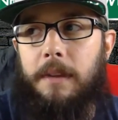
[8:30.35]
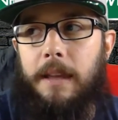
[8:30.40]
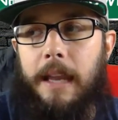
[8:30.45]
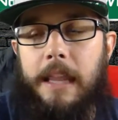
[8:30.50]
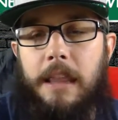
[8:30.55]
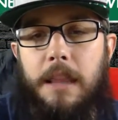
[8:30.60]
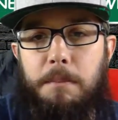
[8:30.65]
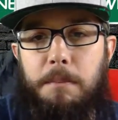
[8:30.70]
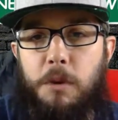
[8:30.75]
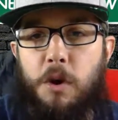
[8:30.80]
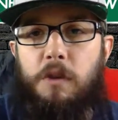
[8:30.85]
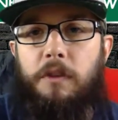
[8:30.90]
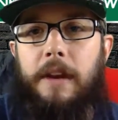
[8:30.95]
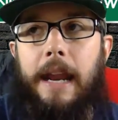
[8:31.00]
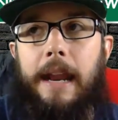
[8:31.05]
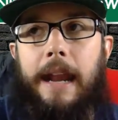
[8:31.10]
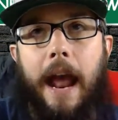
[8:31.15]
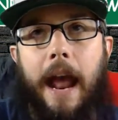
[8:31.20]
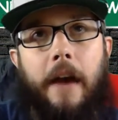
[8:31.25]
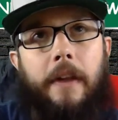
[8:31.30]
in the
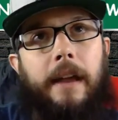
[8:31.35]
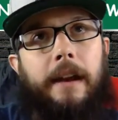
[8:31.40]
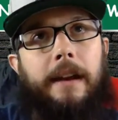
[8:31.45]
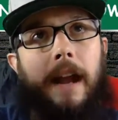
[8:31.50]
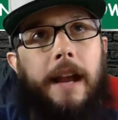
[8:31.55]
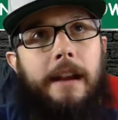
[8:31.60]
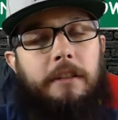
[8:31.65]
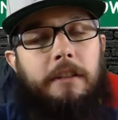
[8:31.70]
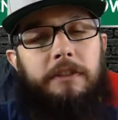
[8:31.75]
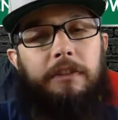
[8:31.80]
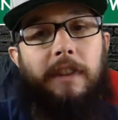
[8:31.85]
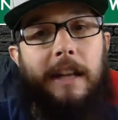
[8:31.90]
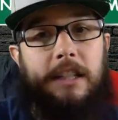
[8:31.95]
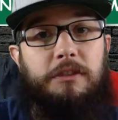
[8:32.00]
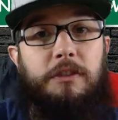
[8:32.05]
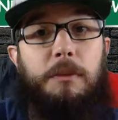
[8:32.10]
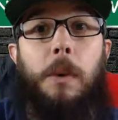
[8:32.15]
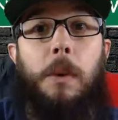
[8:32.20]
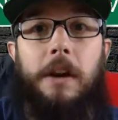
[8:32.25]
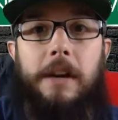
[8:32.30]
movie, and how that kind of
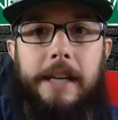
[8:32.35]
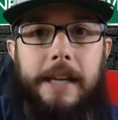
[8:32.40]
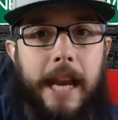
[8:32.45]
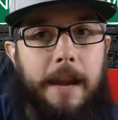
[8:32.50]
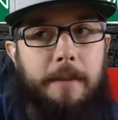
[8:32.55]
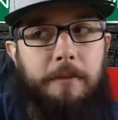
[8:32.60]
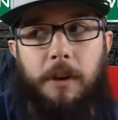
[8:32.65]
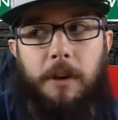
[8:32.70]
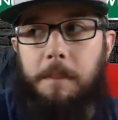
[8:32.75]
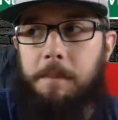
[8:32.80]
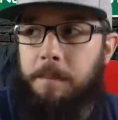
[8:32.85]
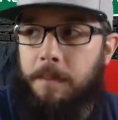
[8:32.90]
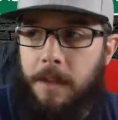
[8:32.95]
reflects from where he came from.